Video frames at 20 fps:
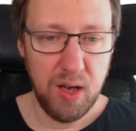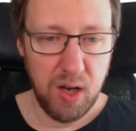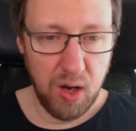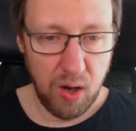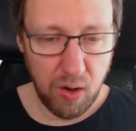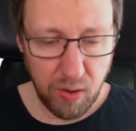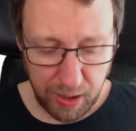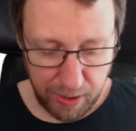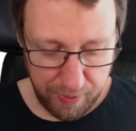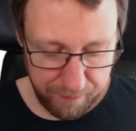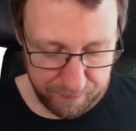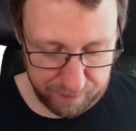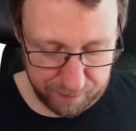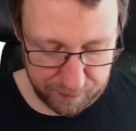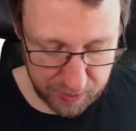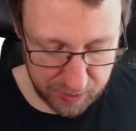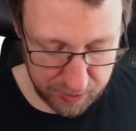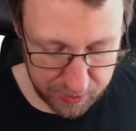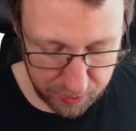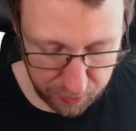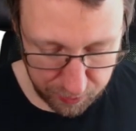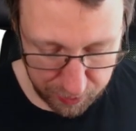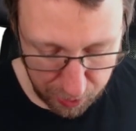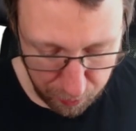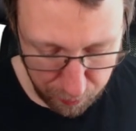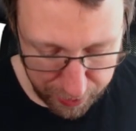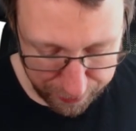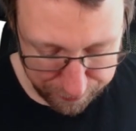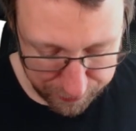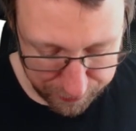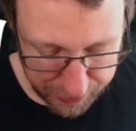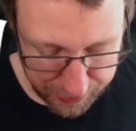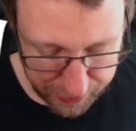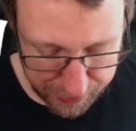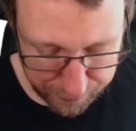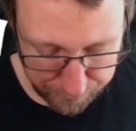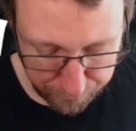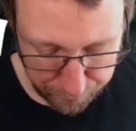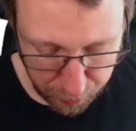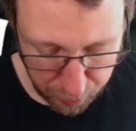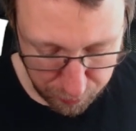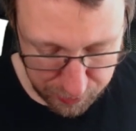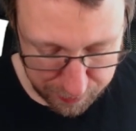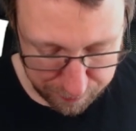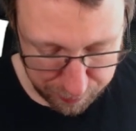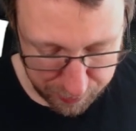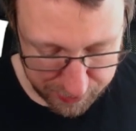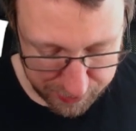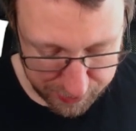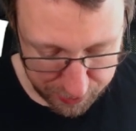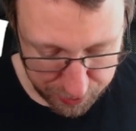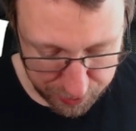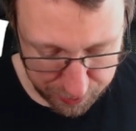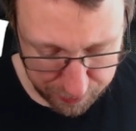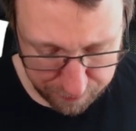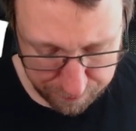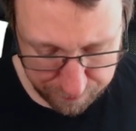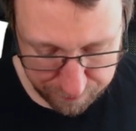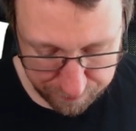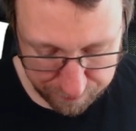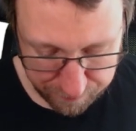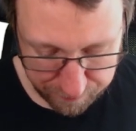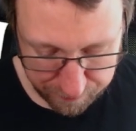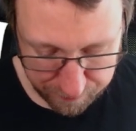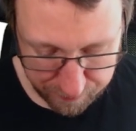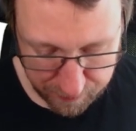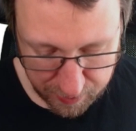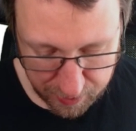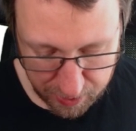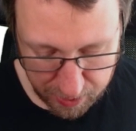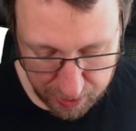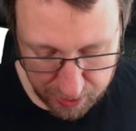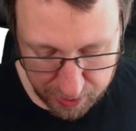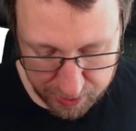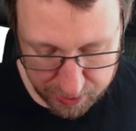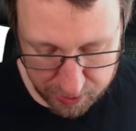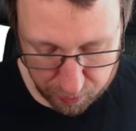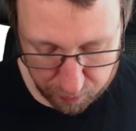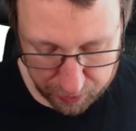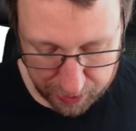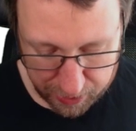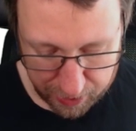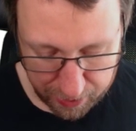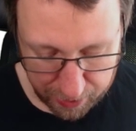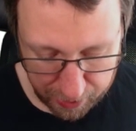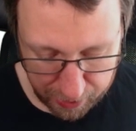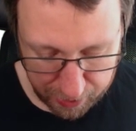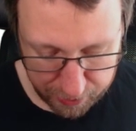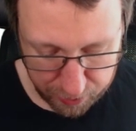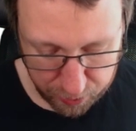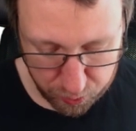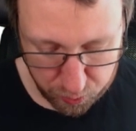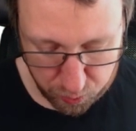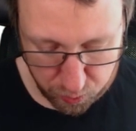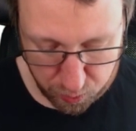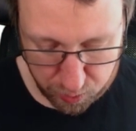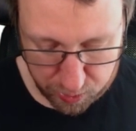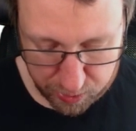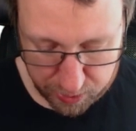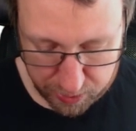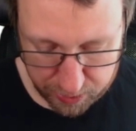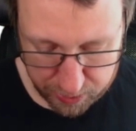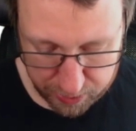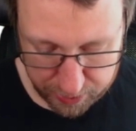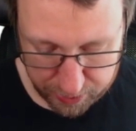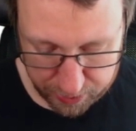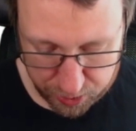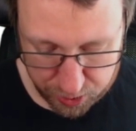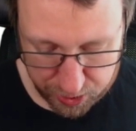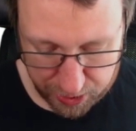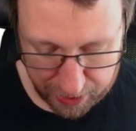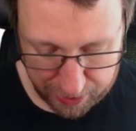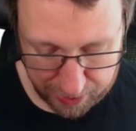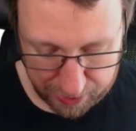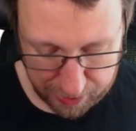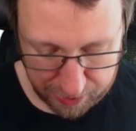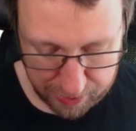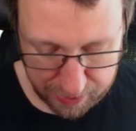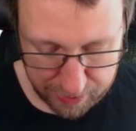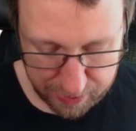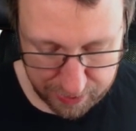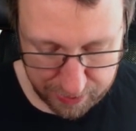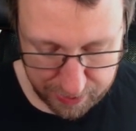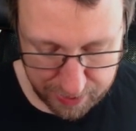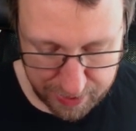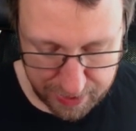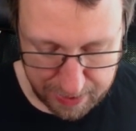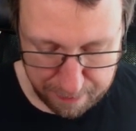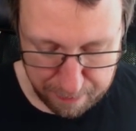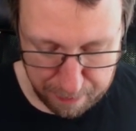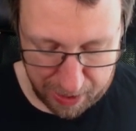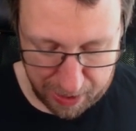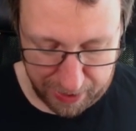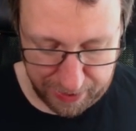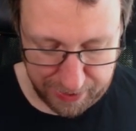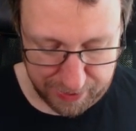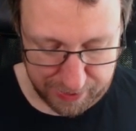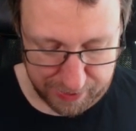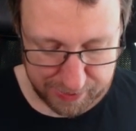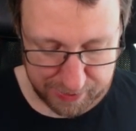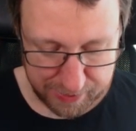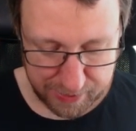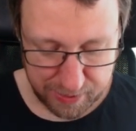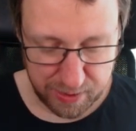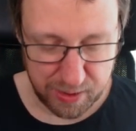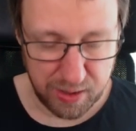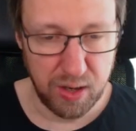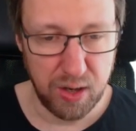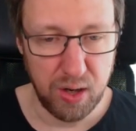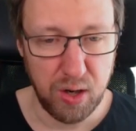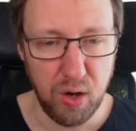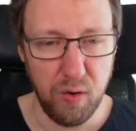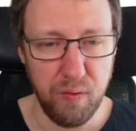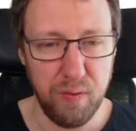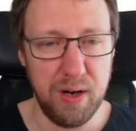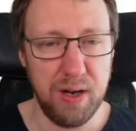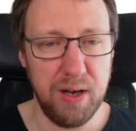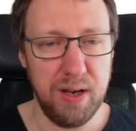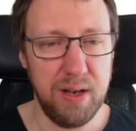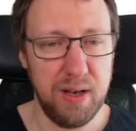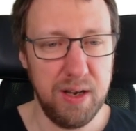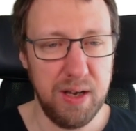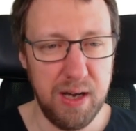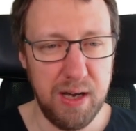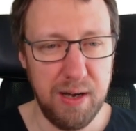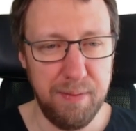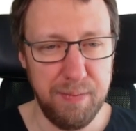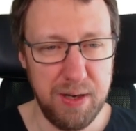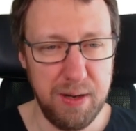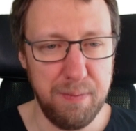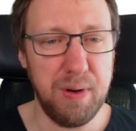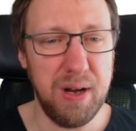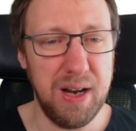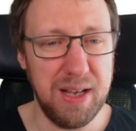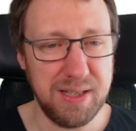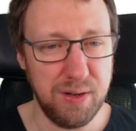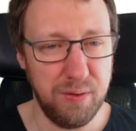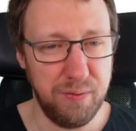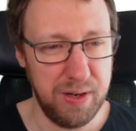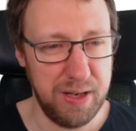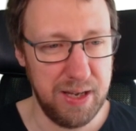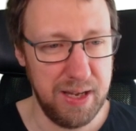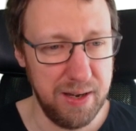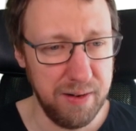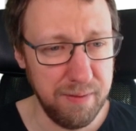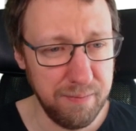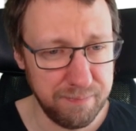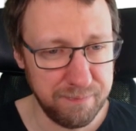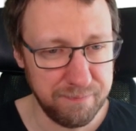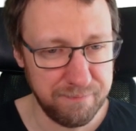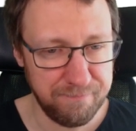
Okay, so now we have this frozen position. So we can undo the channel D- over D+ over here.